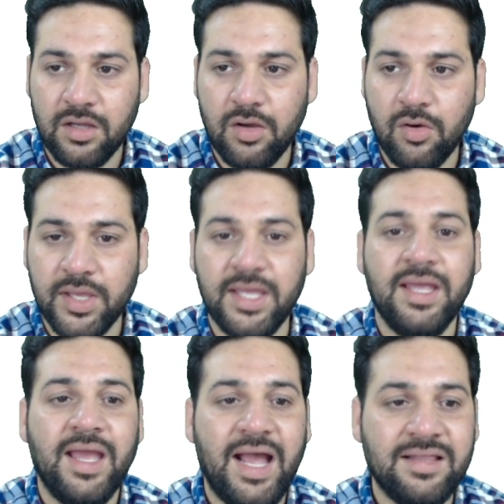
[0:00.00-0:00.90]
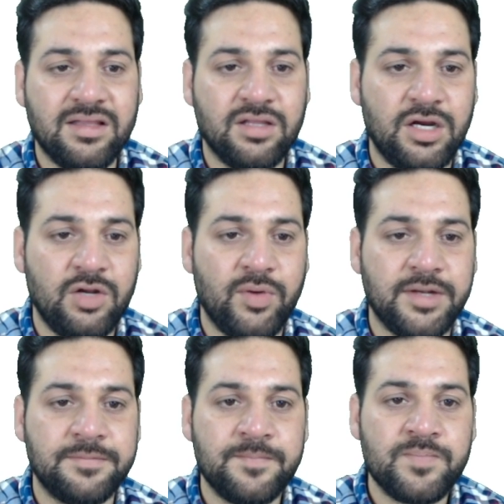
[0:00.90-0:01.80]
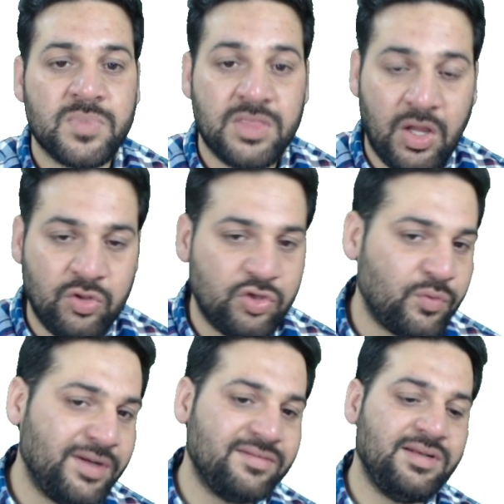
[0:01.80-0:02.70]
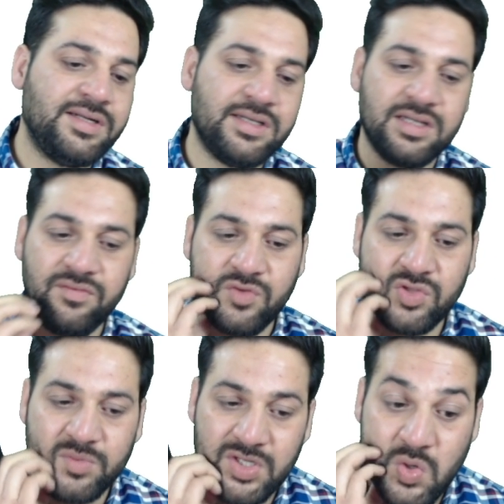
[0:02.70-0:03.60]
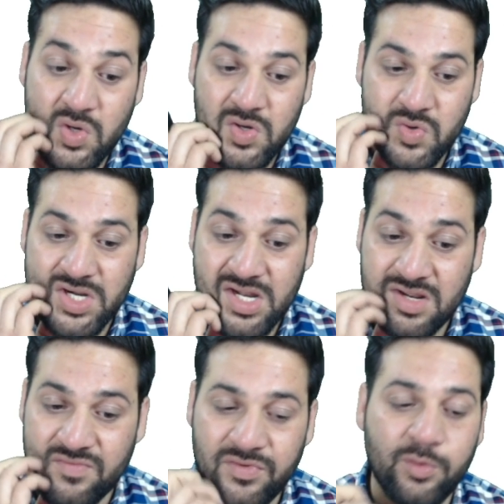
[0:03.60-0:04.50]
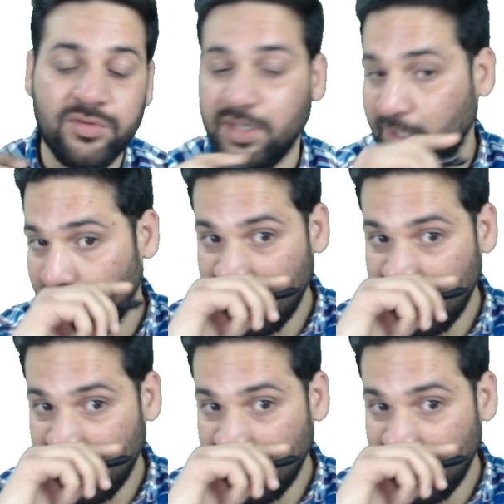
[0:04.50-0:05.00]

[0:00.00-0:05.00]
okay. And the third one, now this one is little confusing, but don't get confused.